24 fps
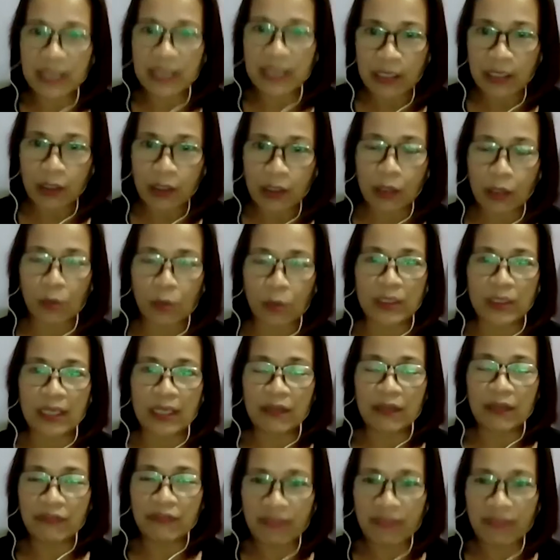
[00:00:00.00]

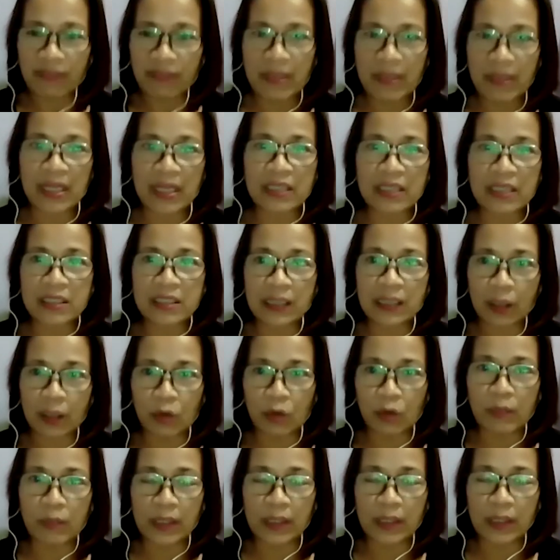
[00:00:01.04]
decolonial, feminist,
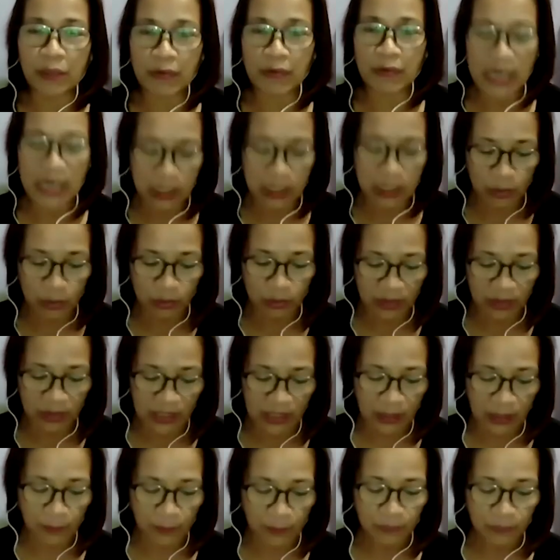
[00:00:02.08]
global Green New
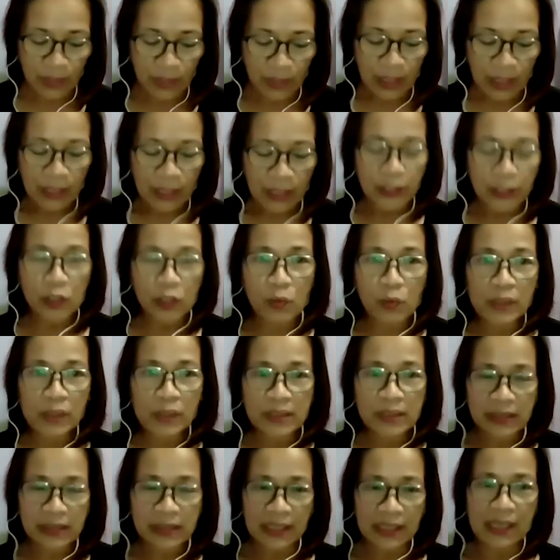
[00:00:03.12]
Deal, you will
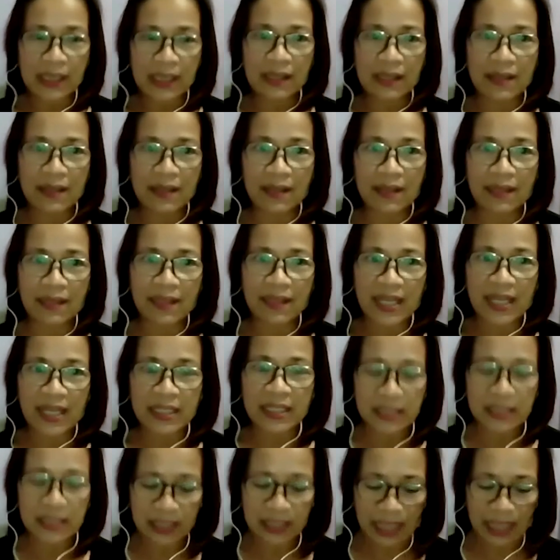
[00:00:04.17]
see that
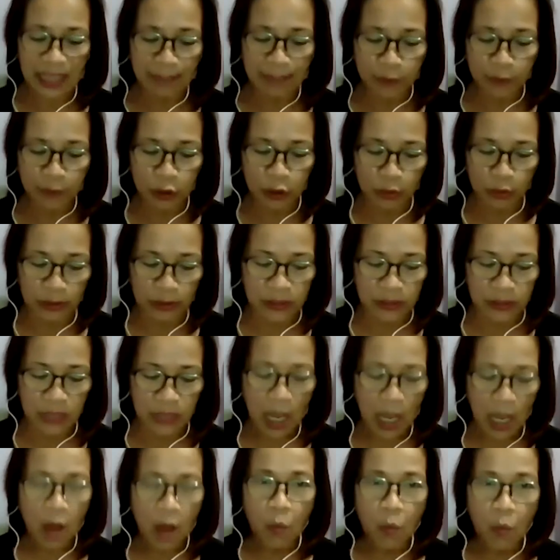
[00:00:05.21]
this captures
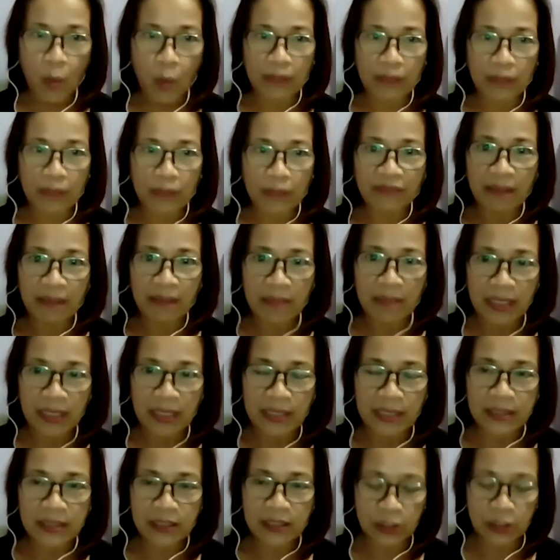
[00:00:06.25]
what
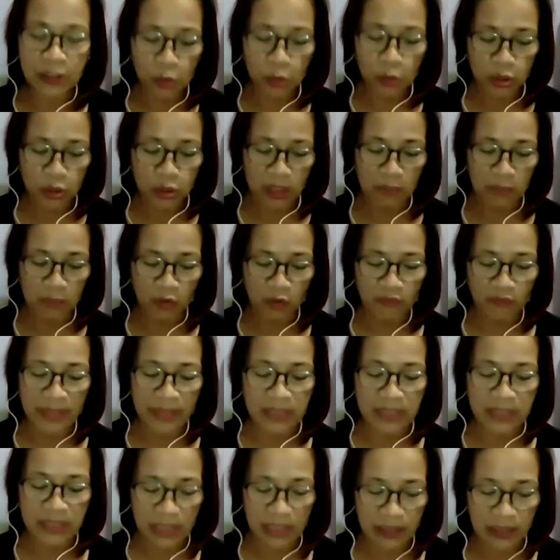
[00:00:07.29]
feminist and social
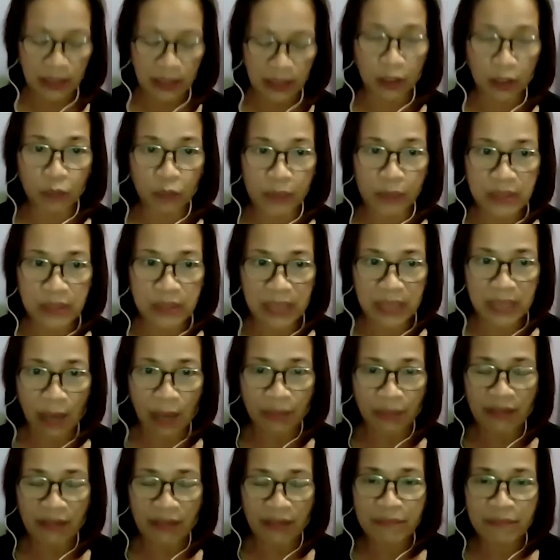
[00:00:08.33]
movements in the Global
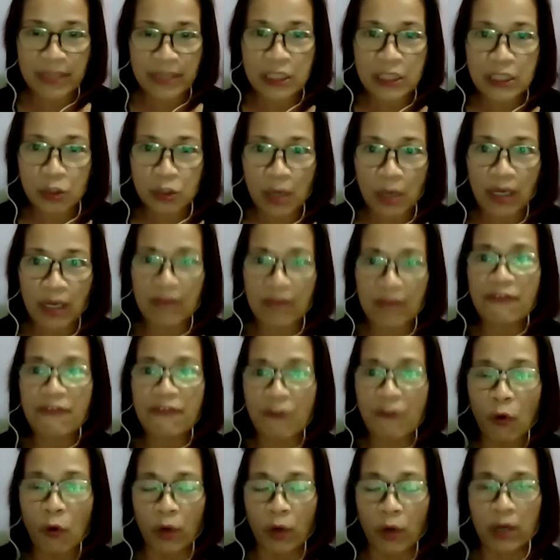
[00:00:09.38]
South have been struggling
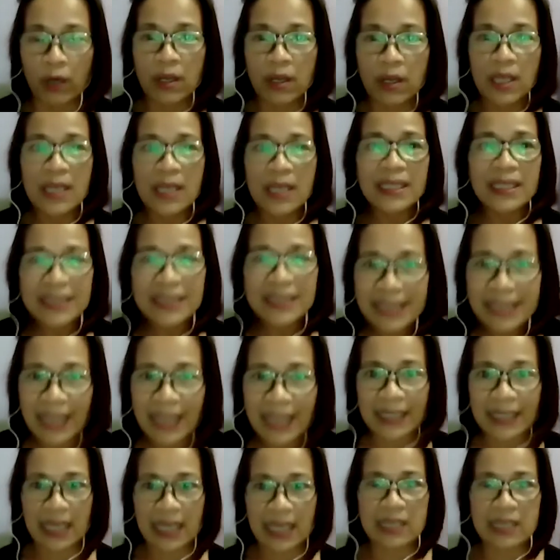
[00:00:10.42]
for
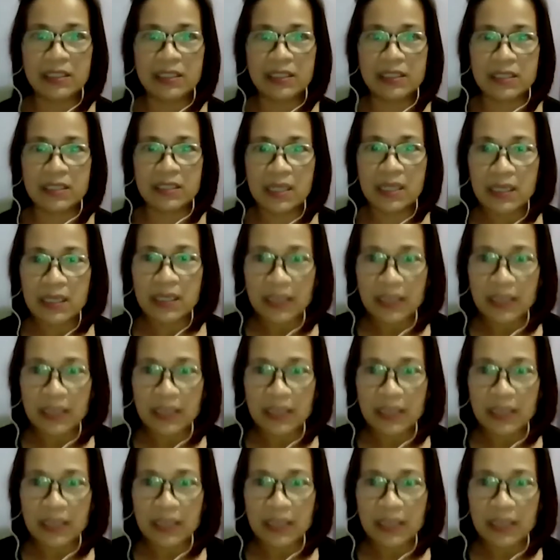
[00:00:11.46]
decades,